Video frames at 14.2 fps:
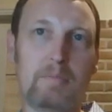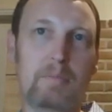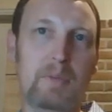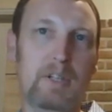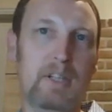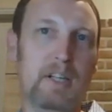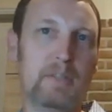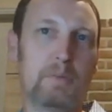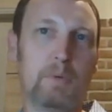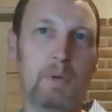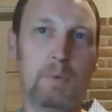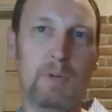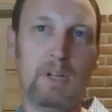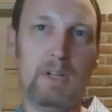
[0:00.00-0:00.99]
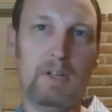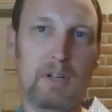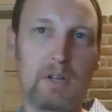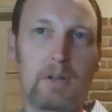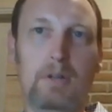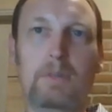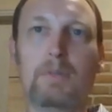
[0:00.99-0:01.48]
but that's where we need to
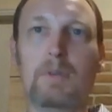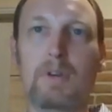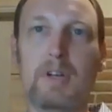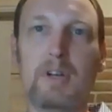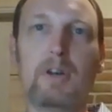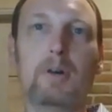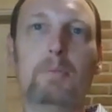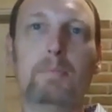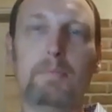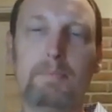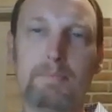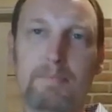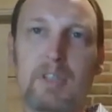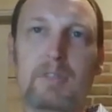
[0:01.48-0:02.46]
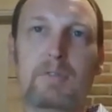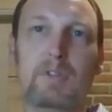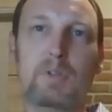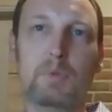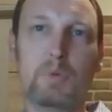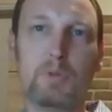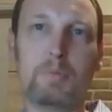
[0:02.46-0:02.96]
go if we're going to help
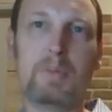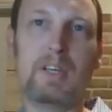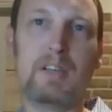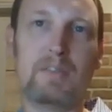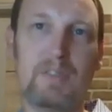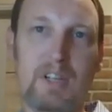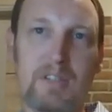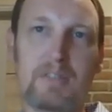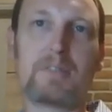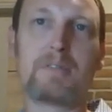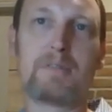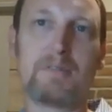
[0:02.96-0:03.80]
individuals make advances.